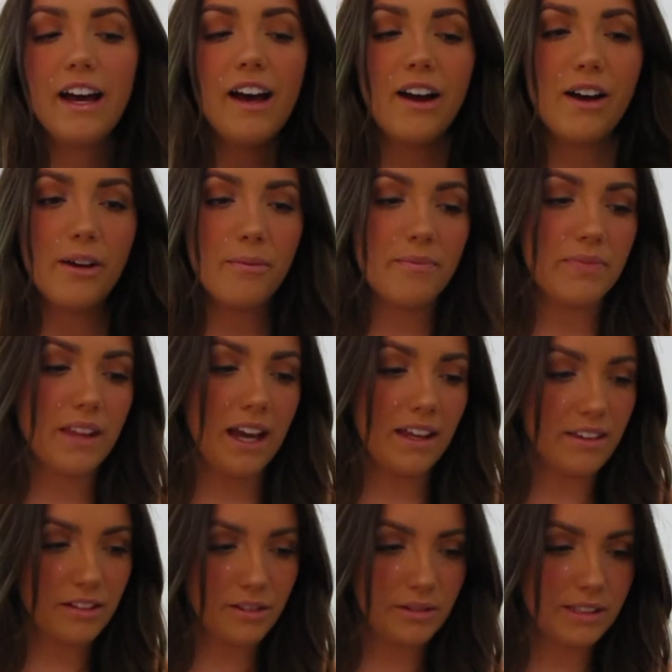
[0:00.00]
I
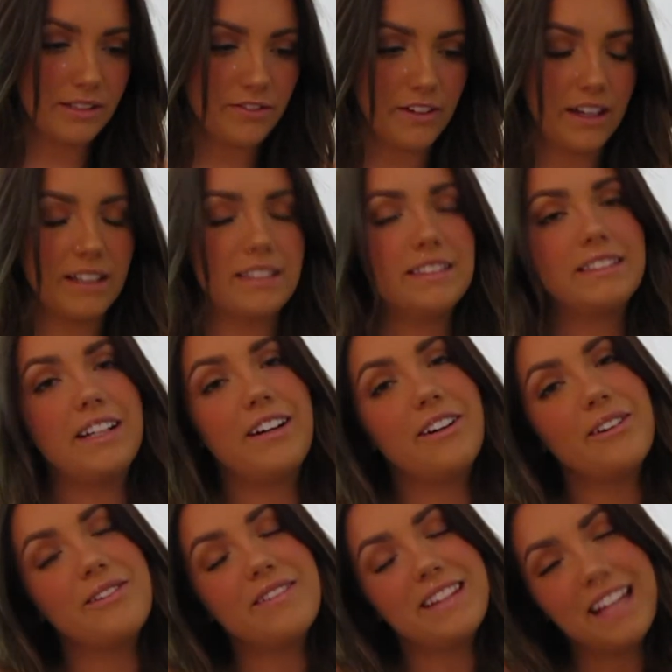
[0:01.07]
thought it was fun.
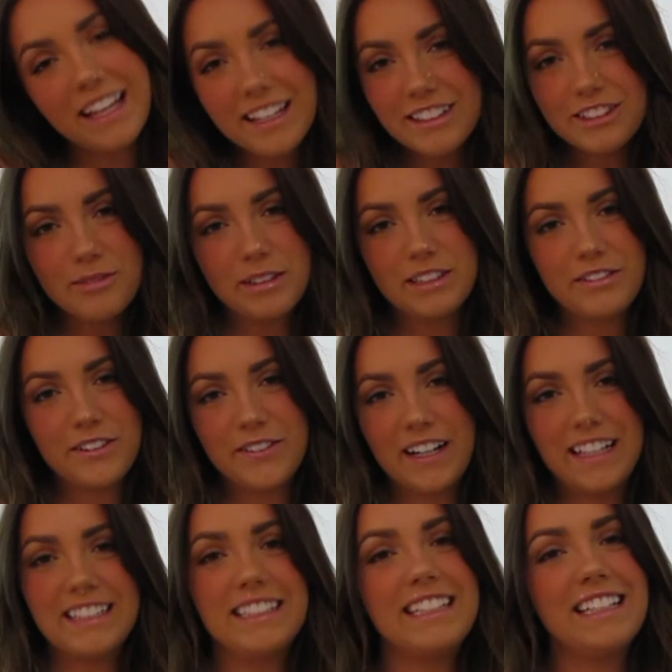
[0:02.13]
So thank you so much for
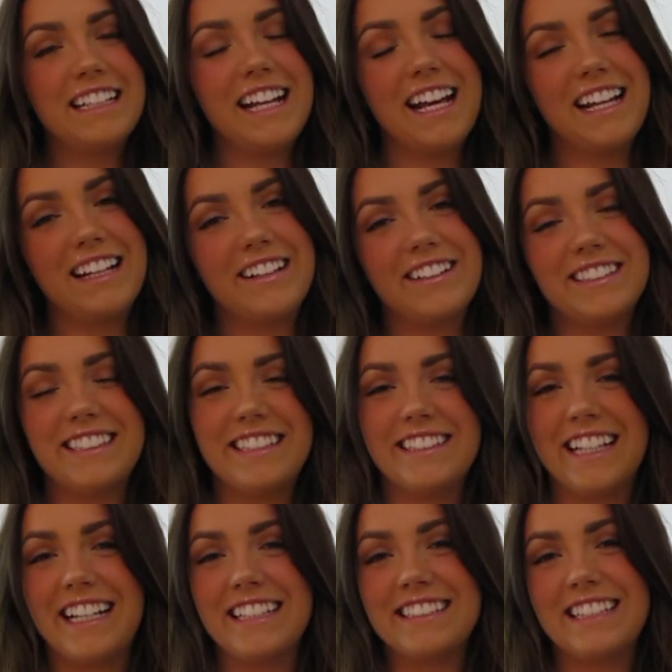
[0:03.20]
watching, and I'll see you
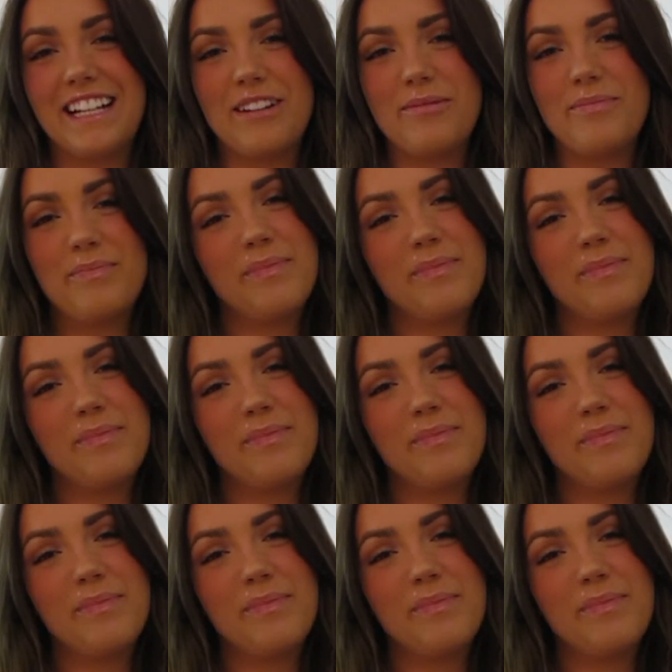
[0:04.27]
next time.